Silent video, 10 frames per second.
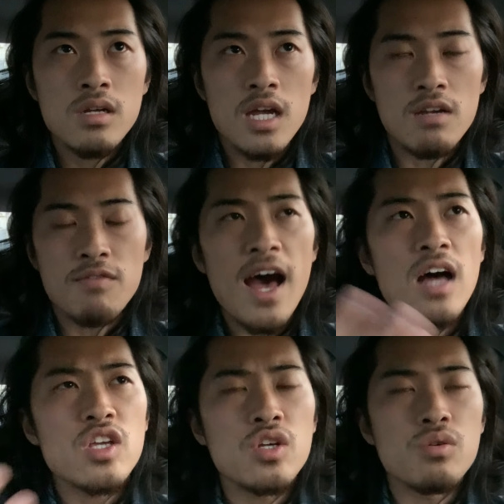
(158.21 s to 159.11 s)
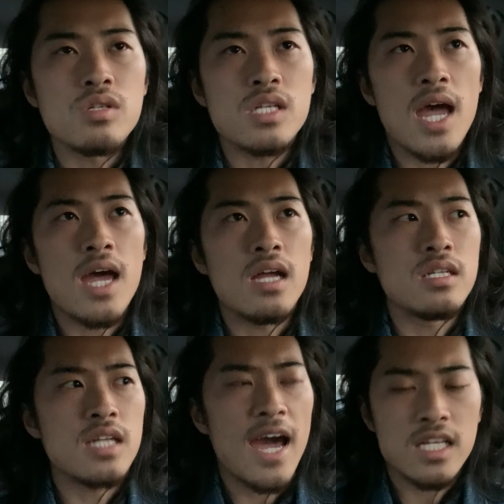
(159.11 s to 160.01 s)
values
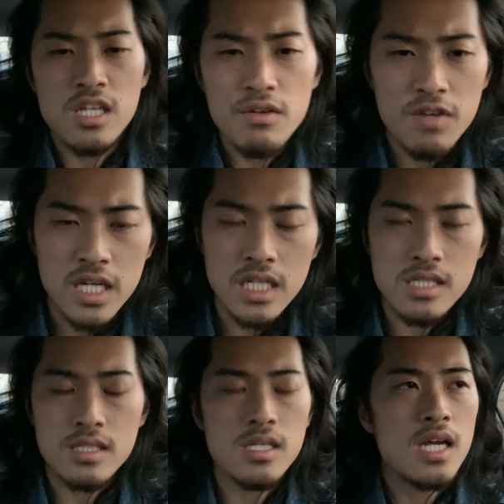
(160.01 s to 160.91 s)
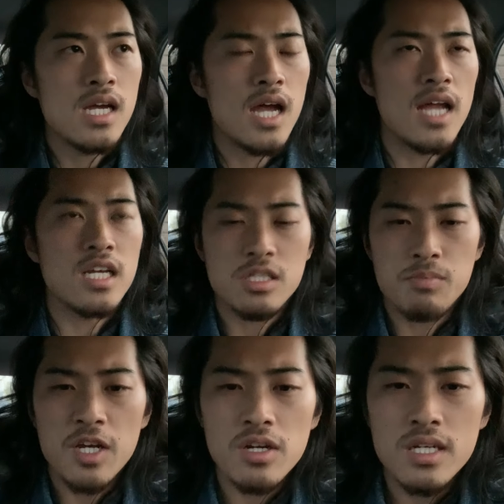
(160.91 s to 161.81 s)
and activities and
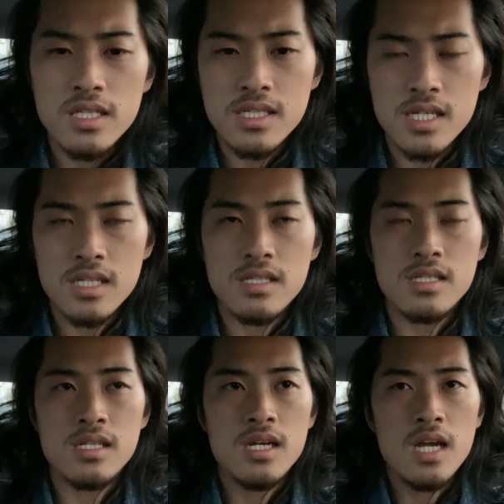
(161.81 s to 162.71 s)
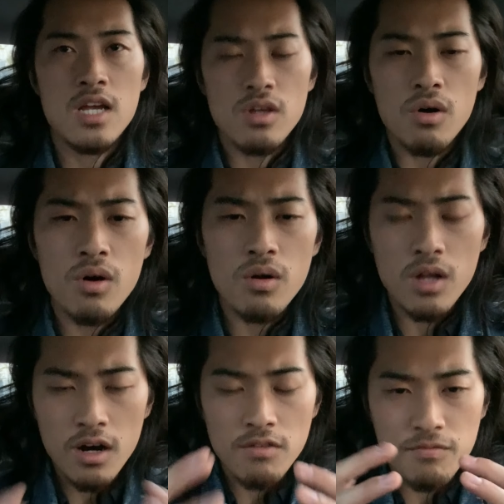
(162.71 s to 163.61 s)
experiences in the whole
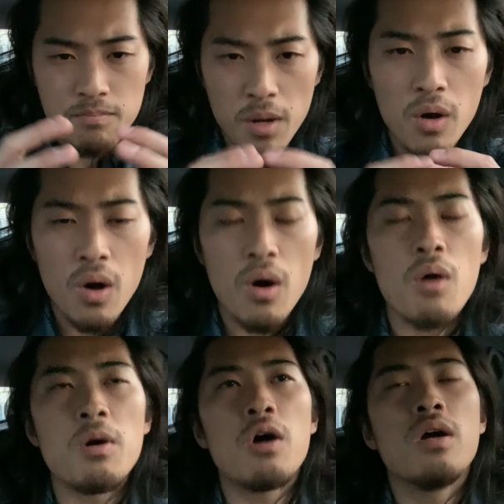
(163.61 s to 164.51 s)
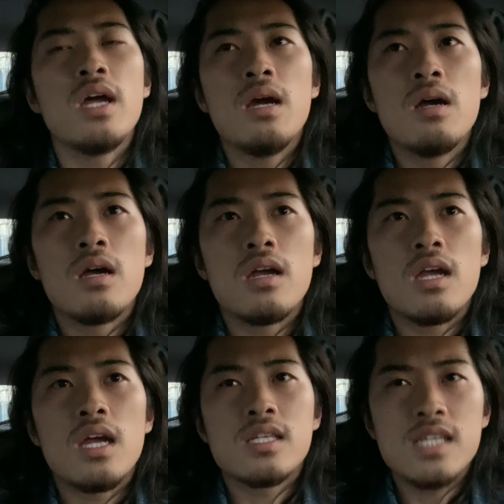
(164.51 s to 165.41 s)
of Boho Hobo.
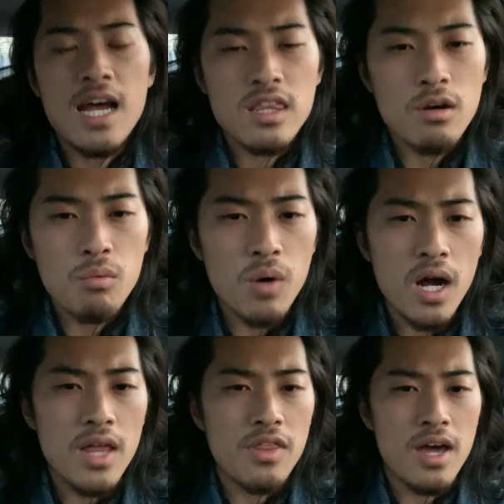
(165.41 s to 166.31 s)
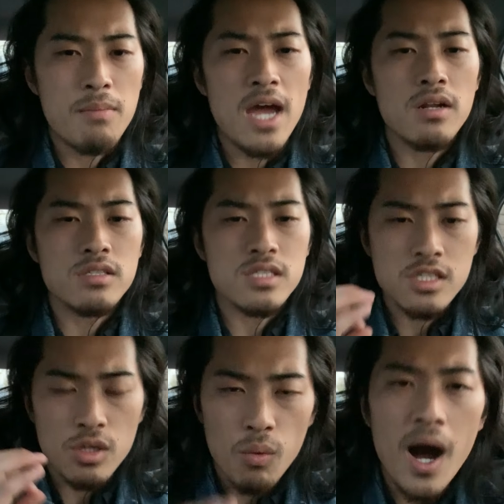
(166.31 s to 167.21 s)
It's not the what that matters,
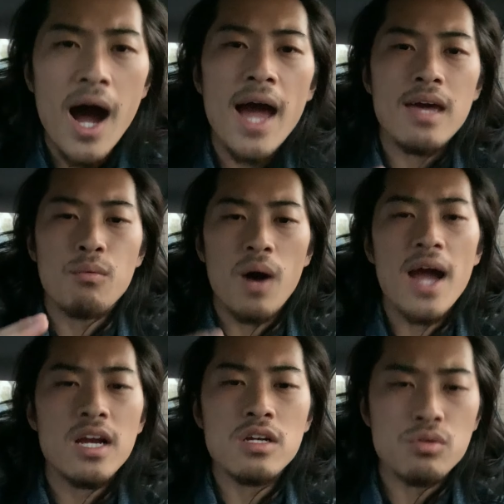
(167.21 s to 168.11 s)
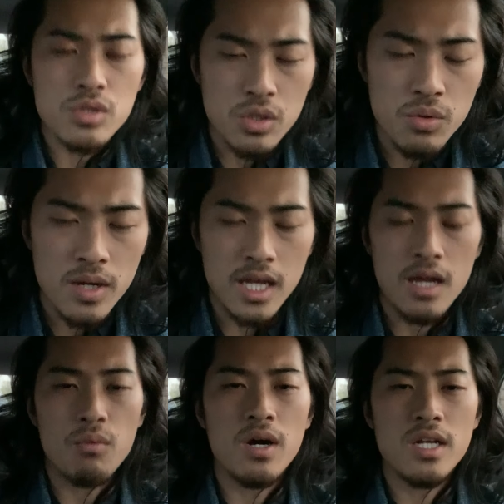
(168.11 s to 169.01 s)
it's the why. Why are you doing
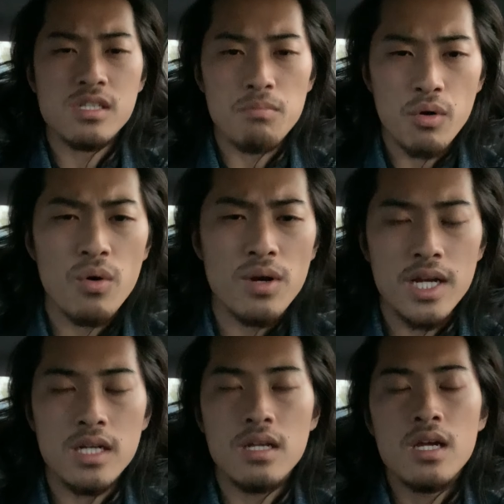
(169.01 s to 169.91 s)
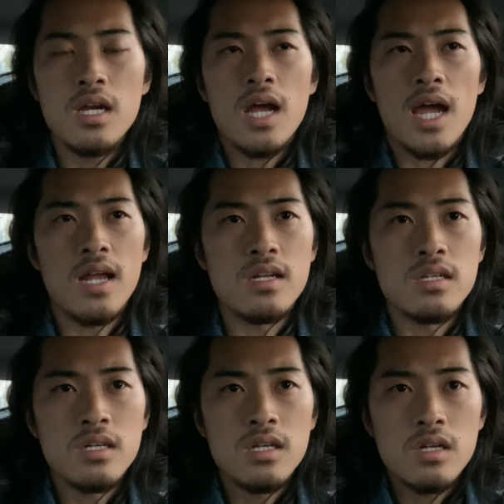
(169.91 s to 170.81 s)
it? What is important? And
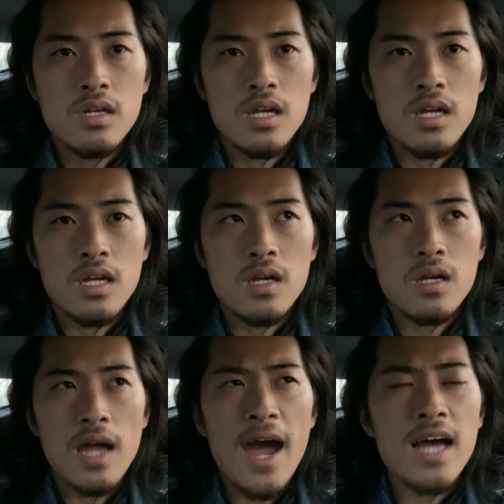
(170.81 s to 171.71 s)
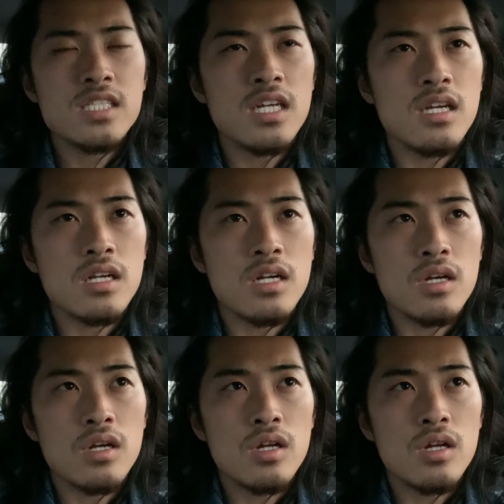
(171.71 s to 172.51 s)
asking